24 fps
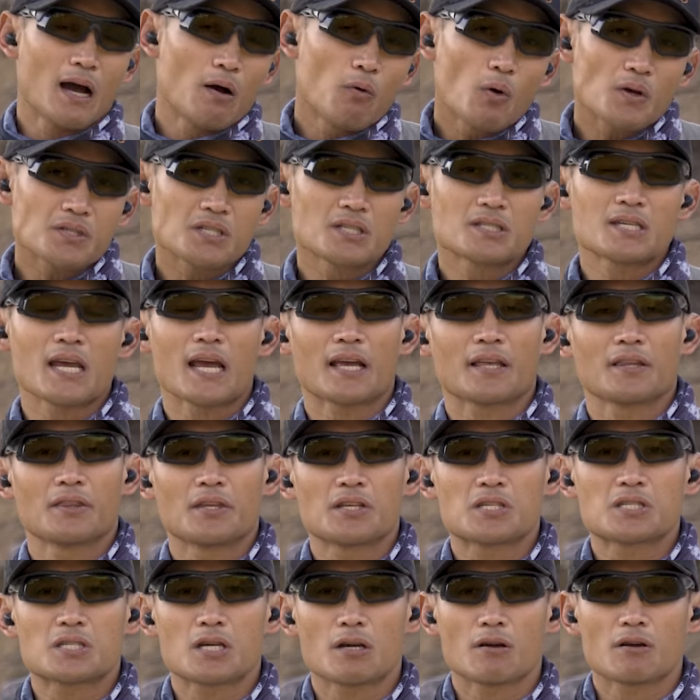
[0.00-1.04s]
Now, I wasn't taking
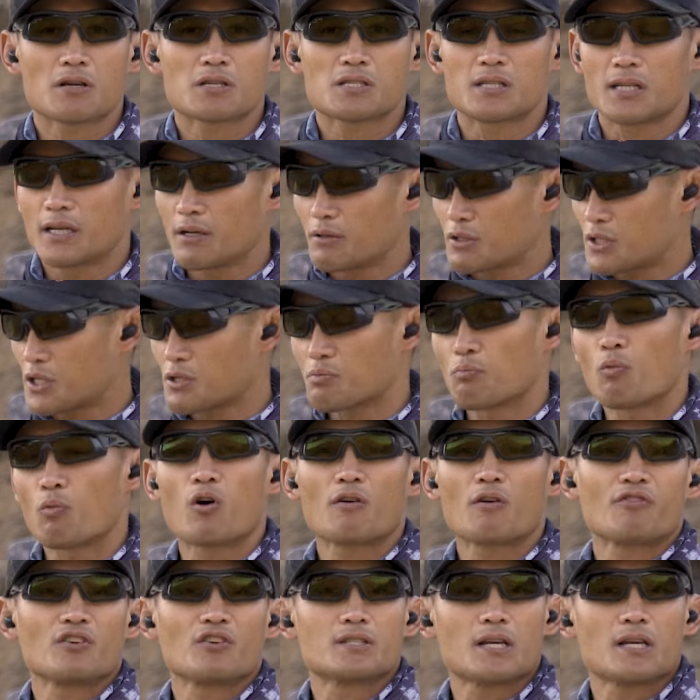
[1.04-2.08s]
this seriously, it's just
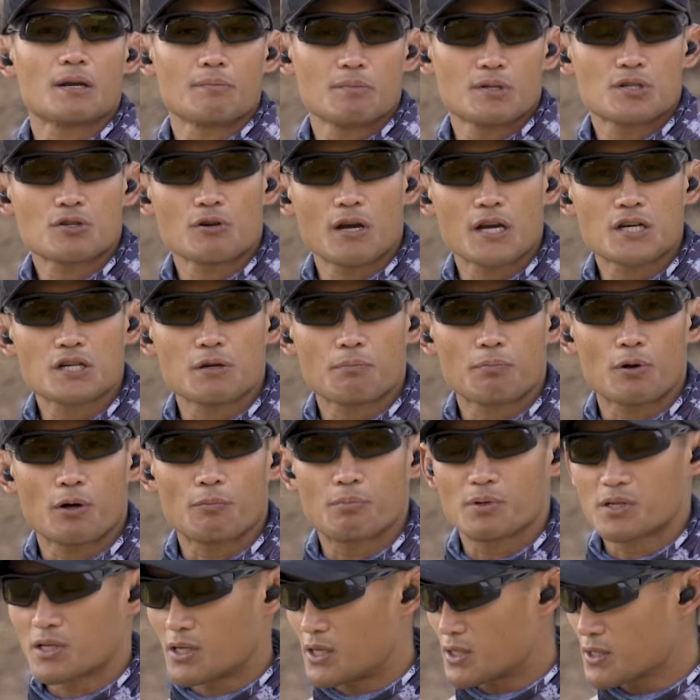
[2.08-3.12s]
more for demonstration
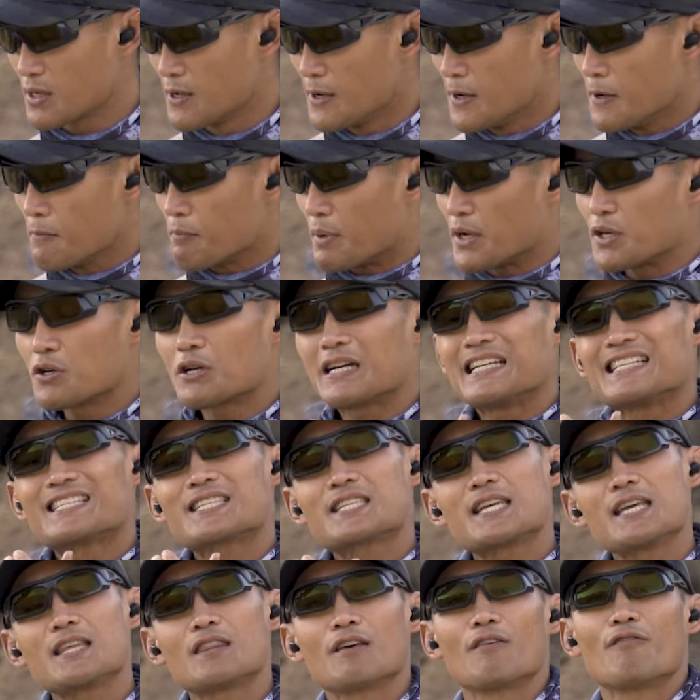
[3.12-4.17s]
purposes, but you can
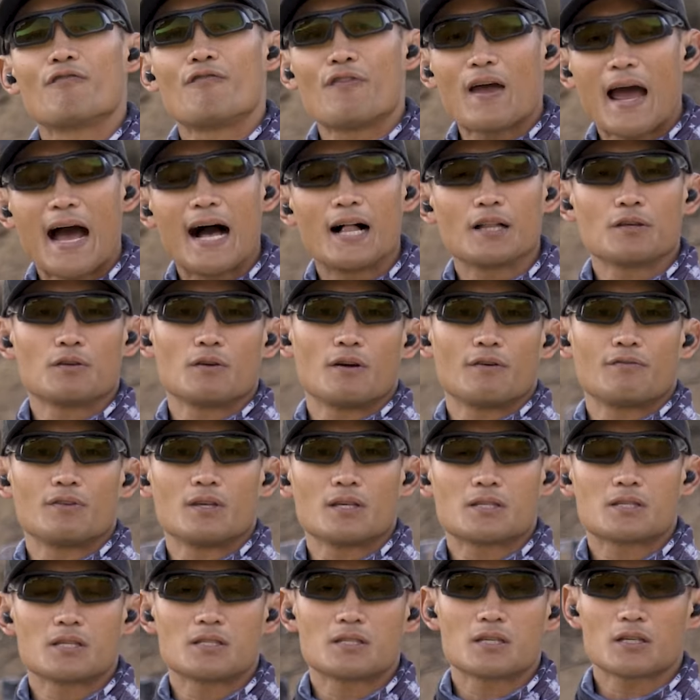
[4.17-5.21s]
see the value of
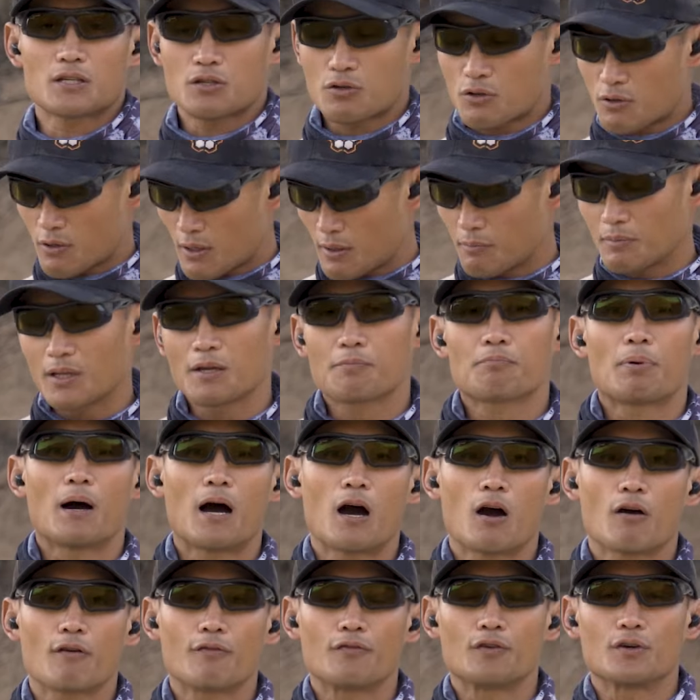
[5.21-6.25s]
this. It's extremely
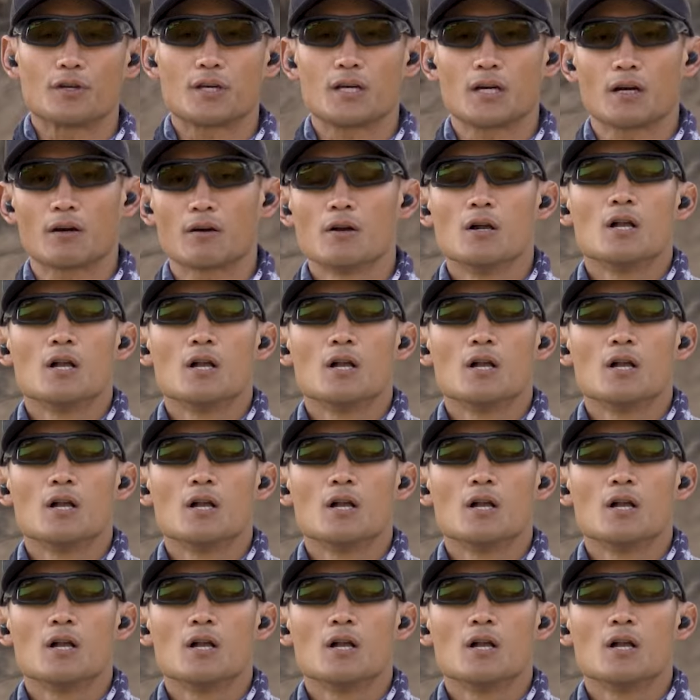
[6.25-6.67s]
powerful here.